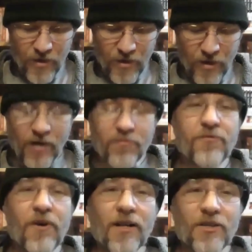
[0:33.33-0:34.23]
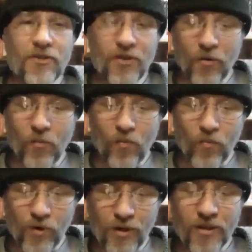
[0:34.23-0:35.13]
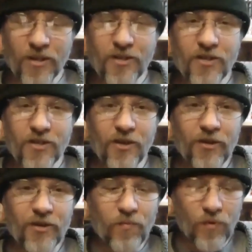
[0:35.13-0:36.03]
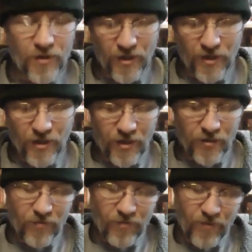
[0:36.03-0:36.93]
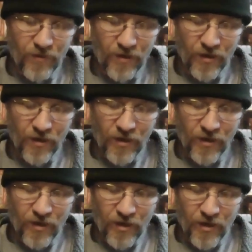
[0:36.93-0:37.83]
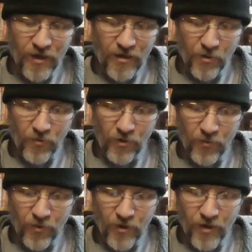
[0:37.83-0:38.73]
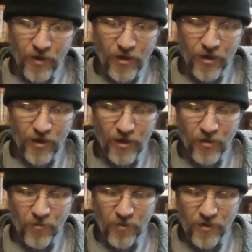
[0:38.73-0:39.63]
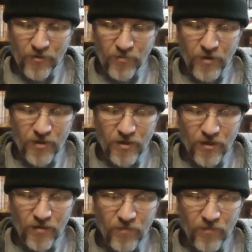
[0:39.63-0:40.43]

I can finally start reading this series once again because I really want to get caught up because I was missing